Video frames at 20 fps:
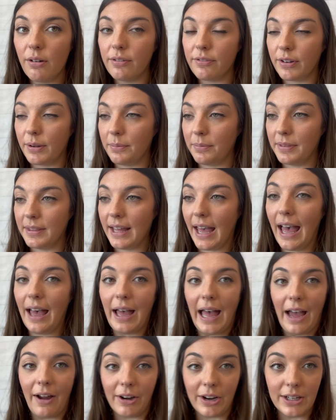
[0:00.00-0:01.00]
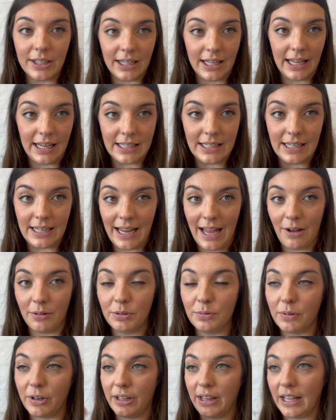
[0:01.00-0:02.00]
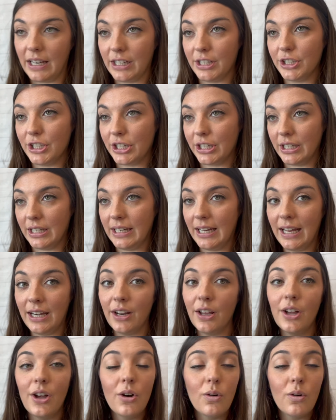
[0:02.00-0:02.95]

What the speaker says: From that, how are you gonna hand it out? Where are they gonna turn it in?